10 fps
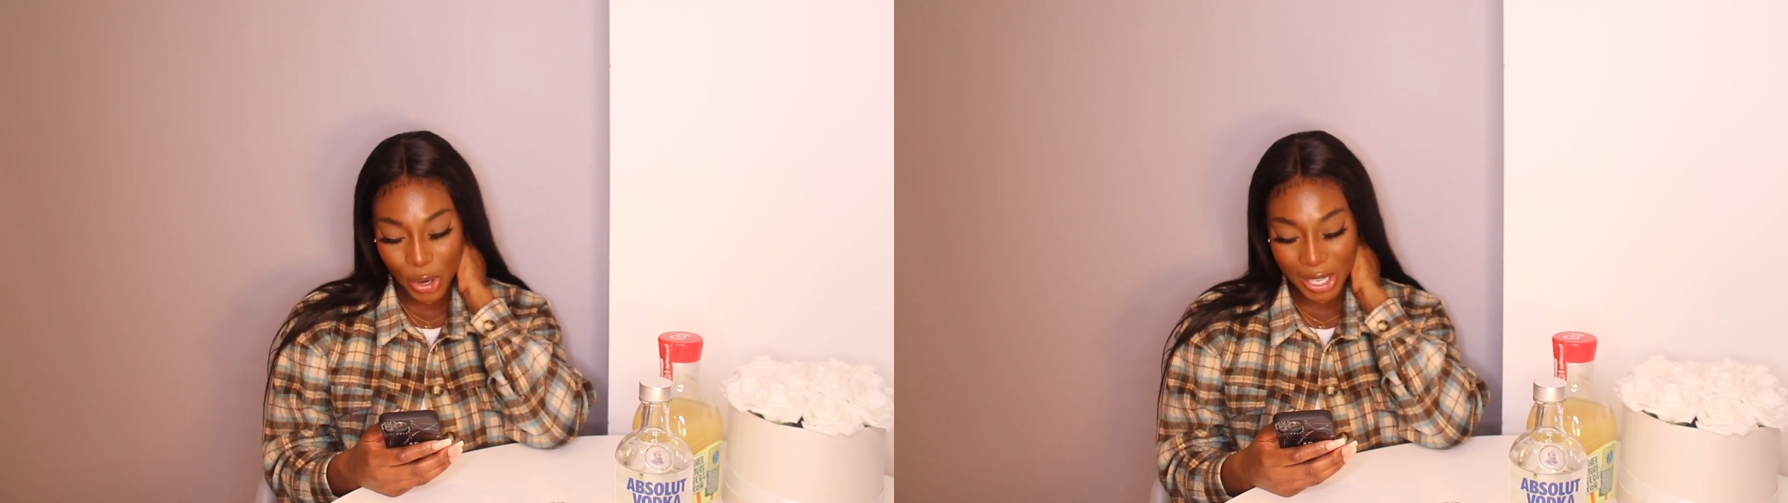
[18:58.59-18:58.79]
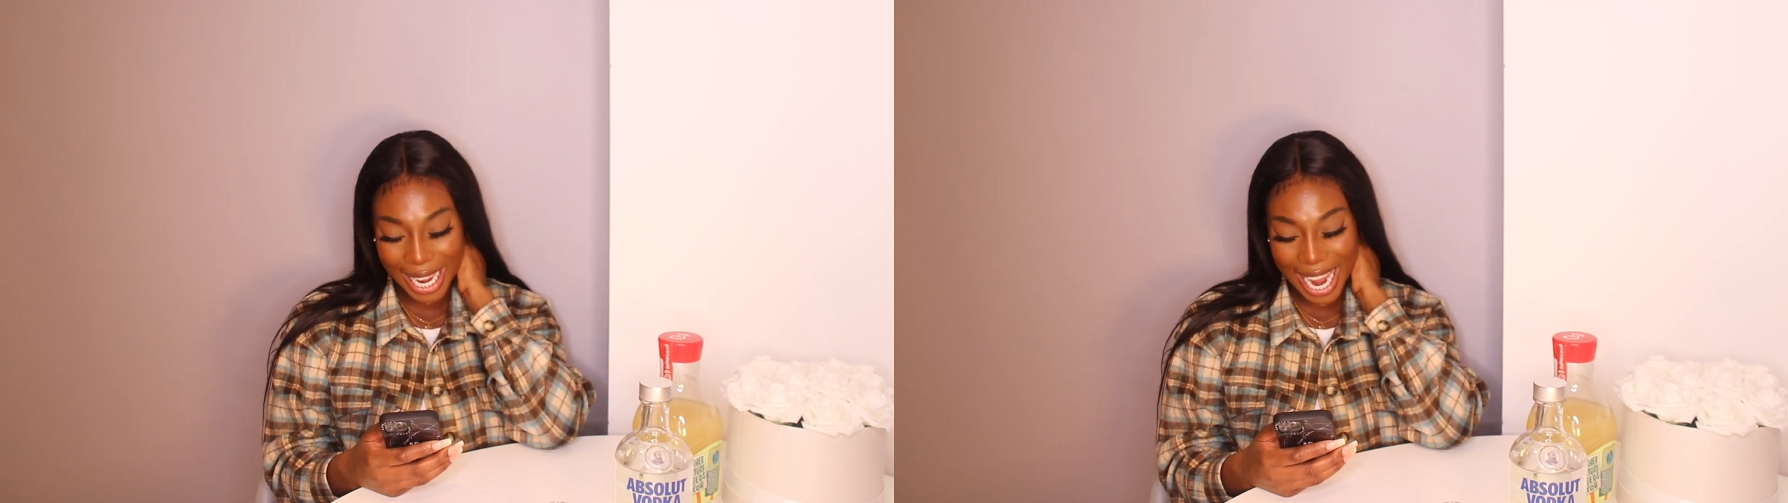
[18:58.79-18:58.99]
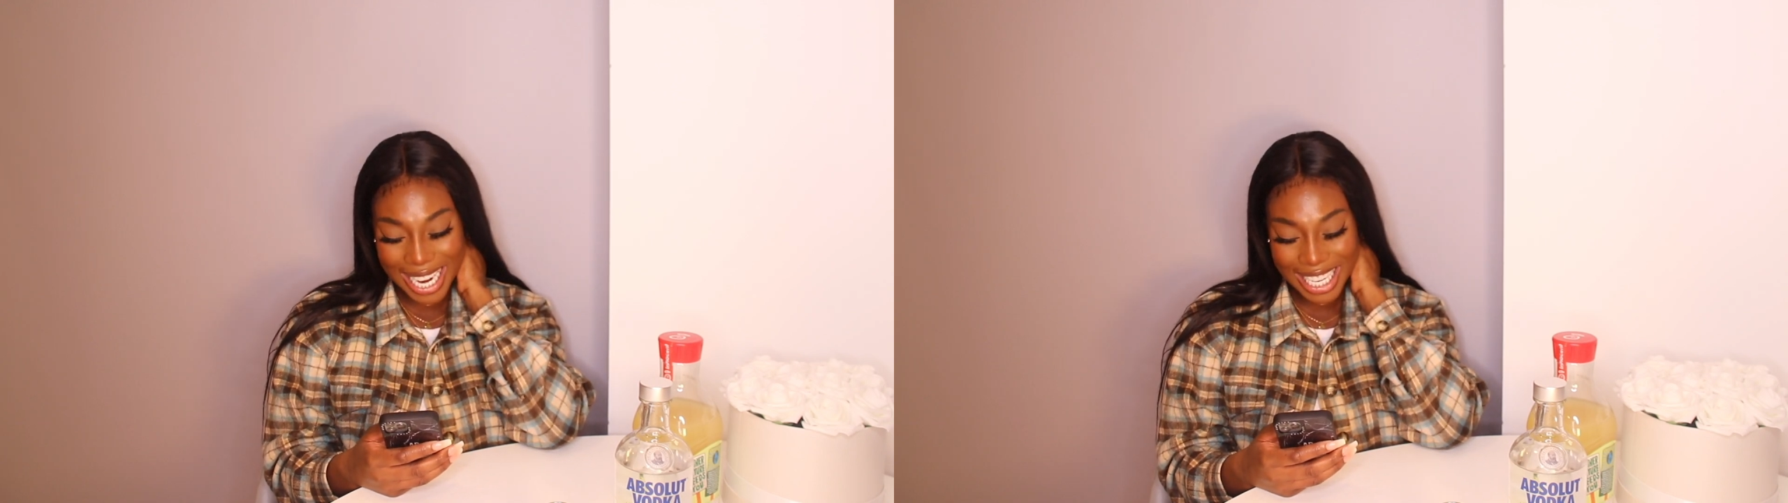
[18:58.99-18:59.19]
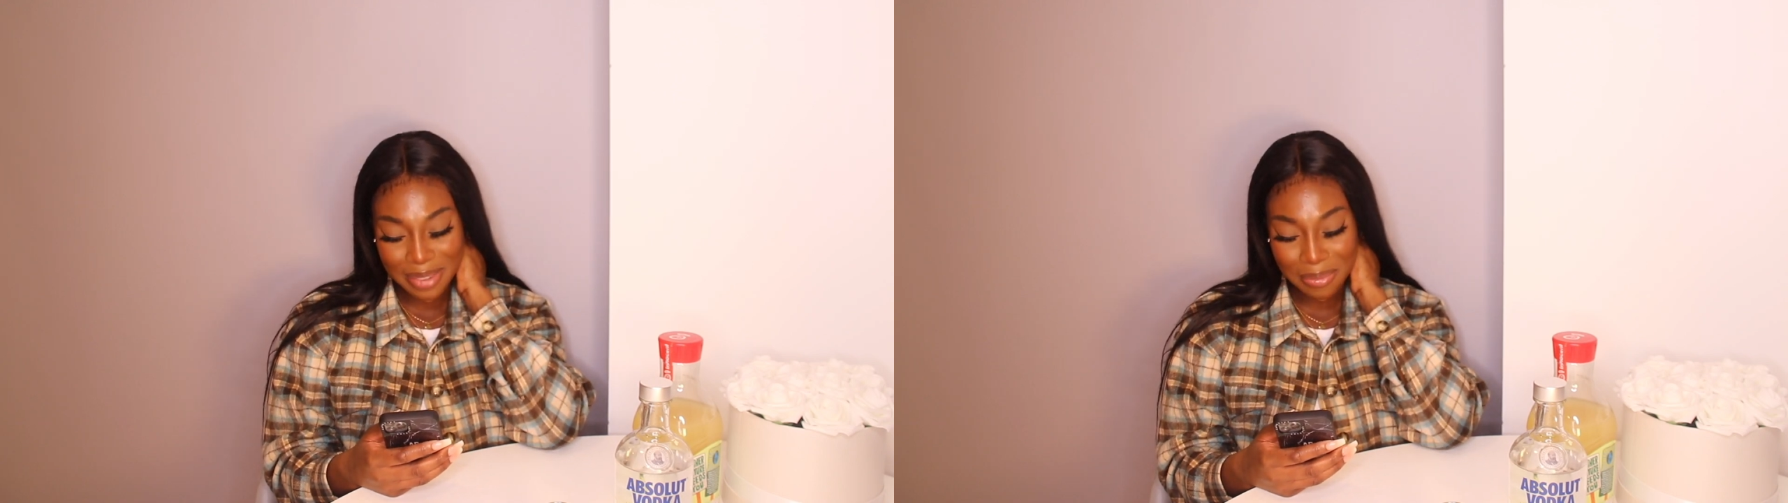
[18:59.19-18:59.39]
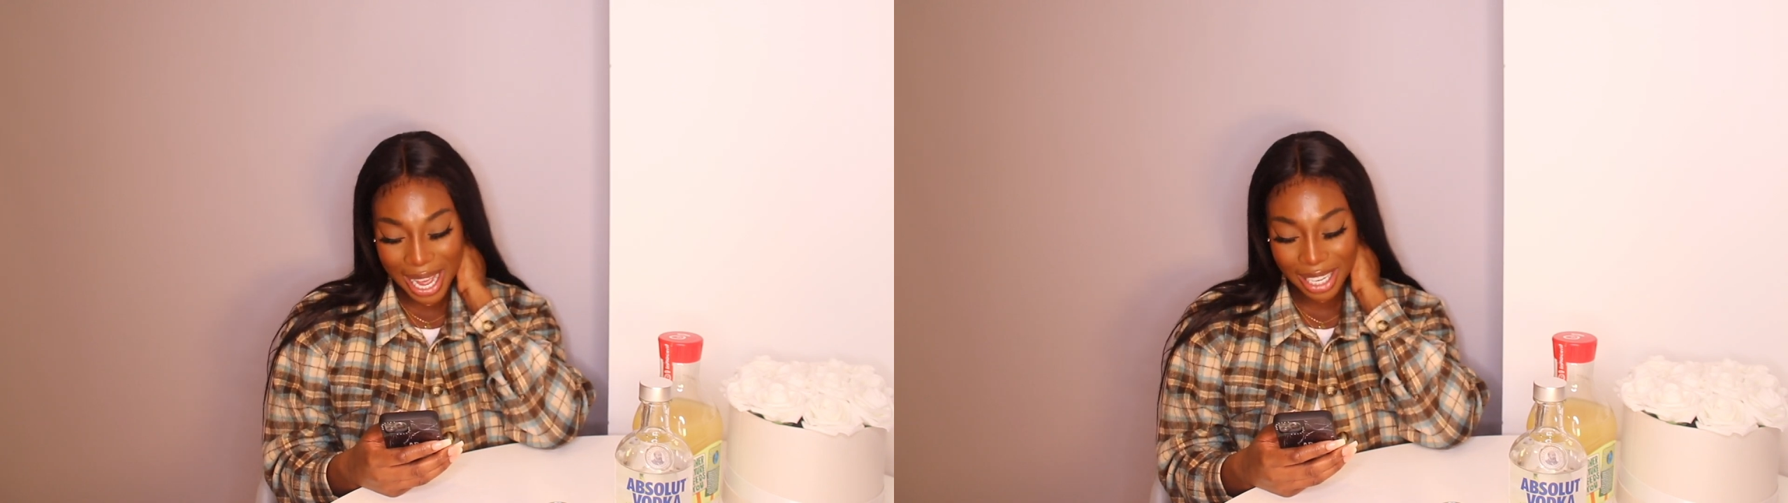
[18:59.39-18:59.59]
on any
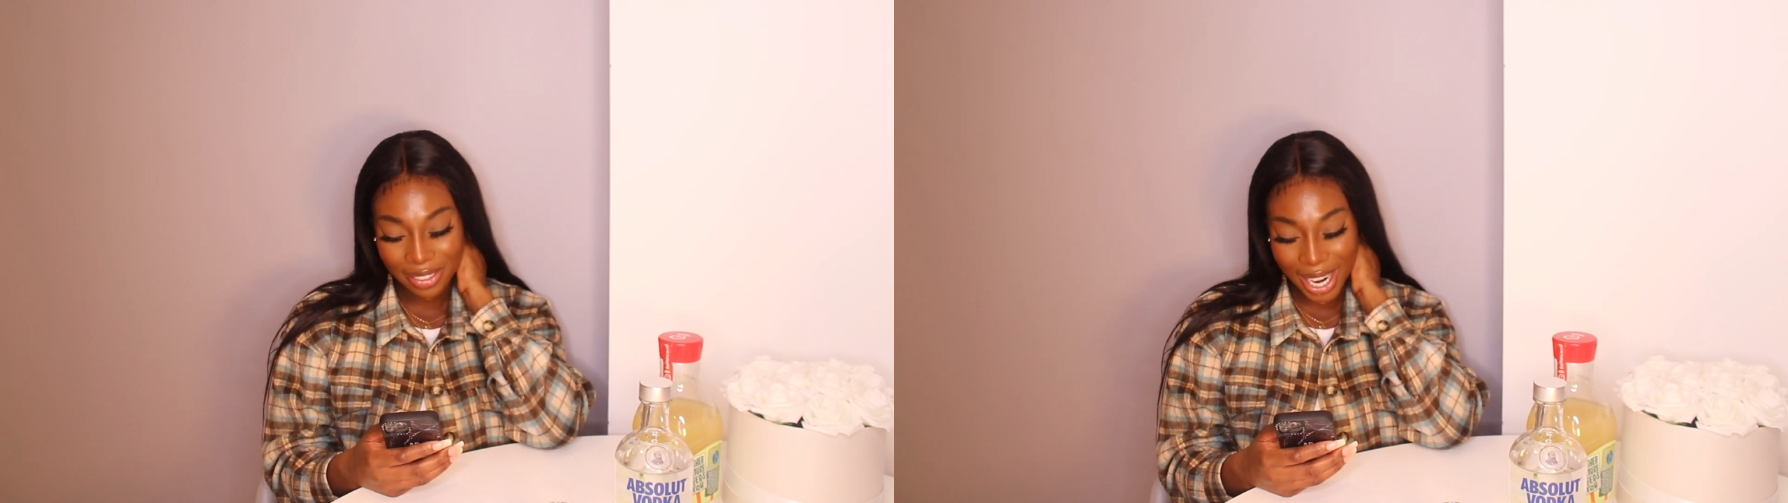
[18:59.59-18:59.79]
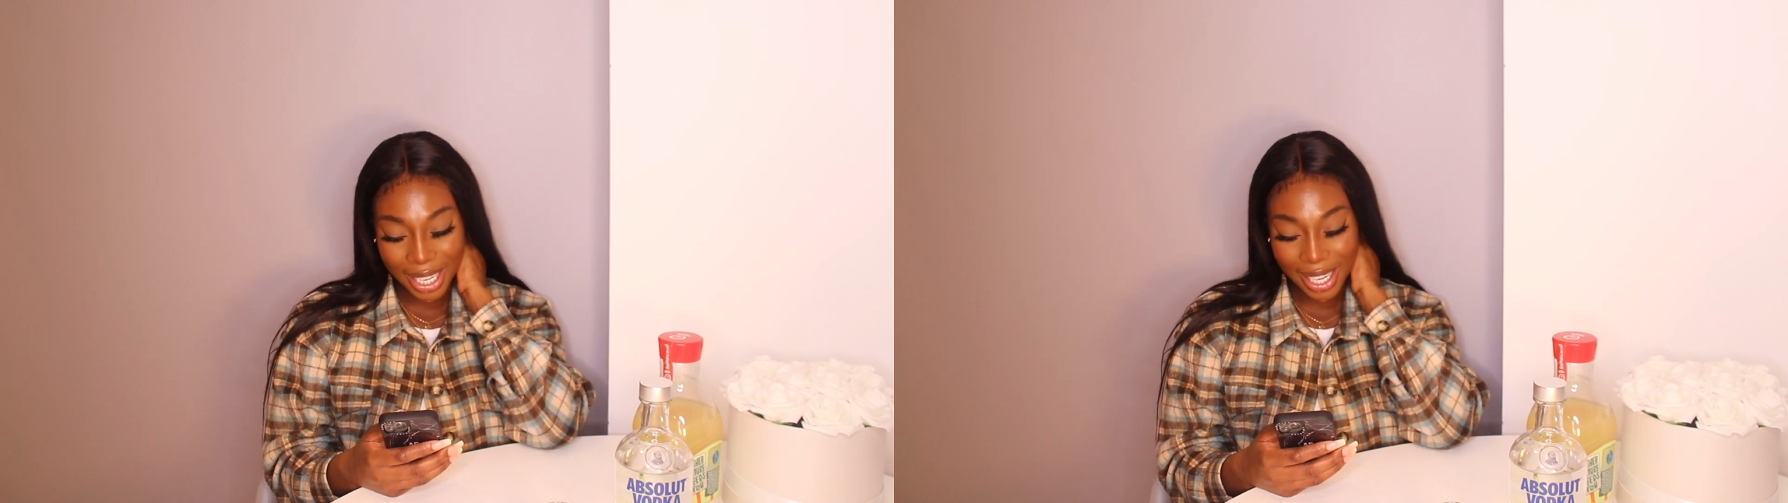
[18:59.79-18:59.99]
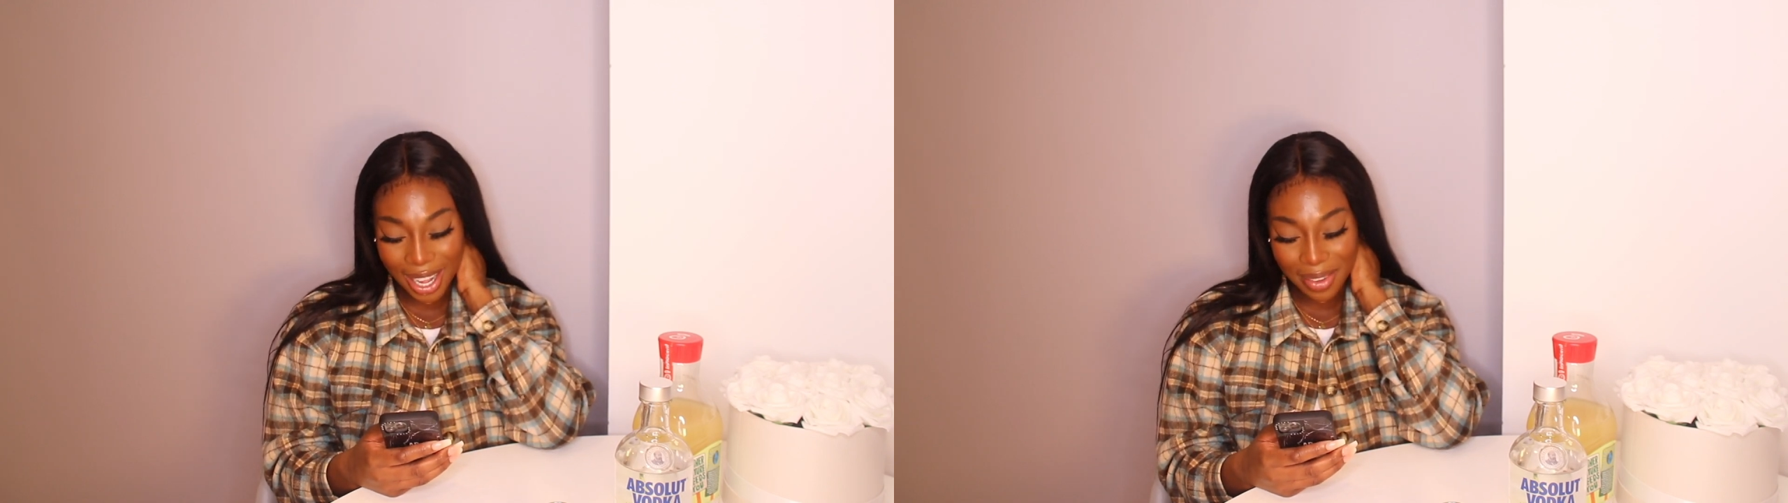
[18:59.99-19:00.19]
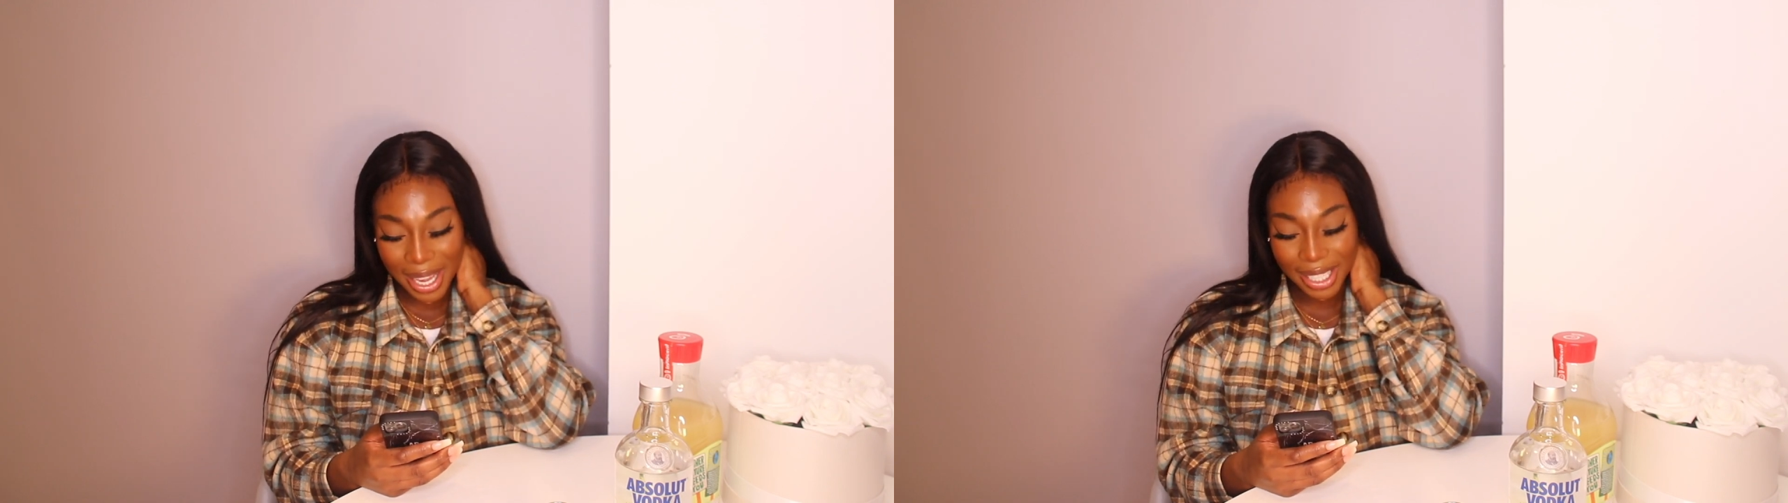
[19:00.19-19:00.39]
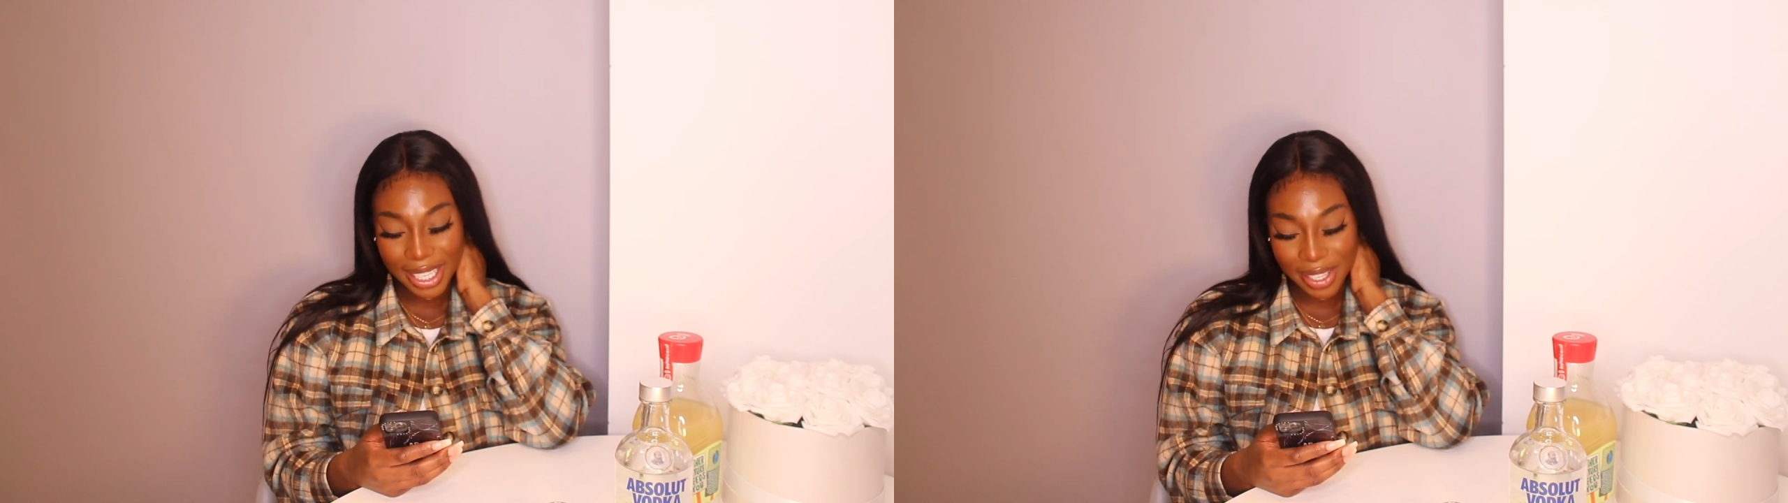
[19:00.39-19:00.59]
man right now?
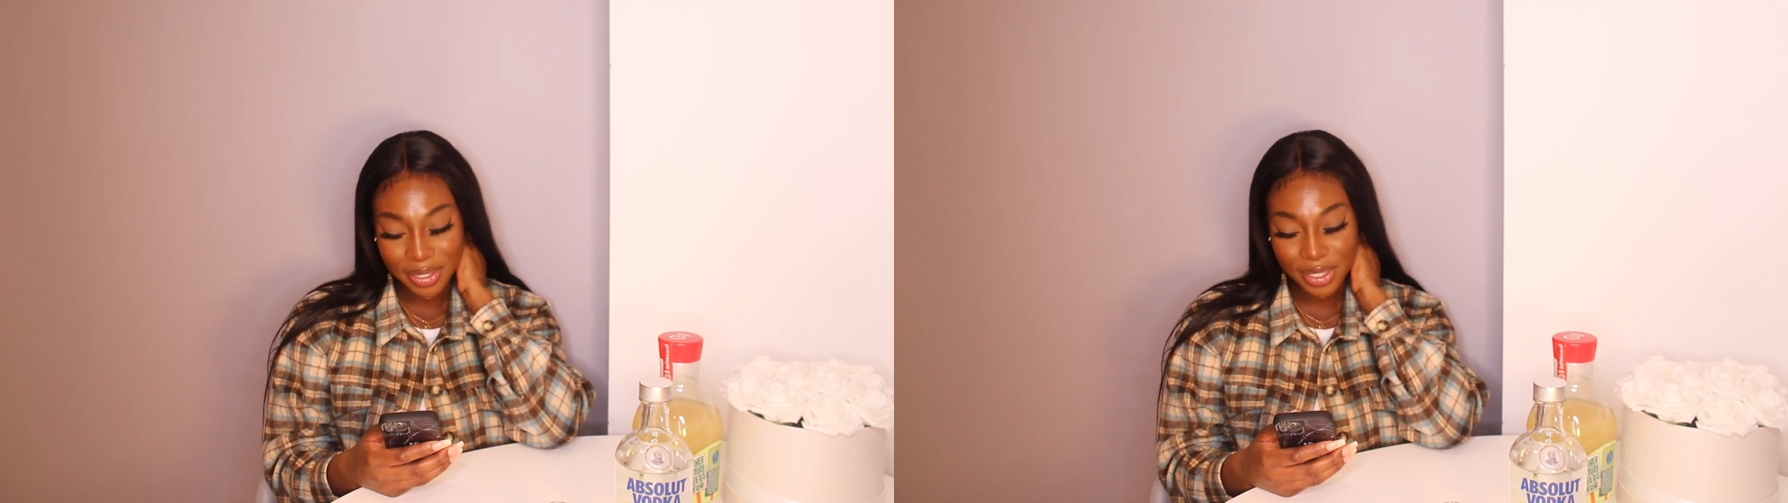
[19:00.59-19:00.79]
And if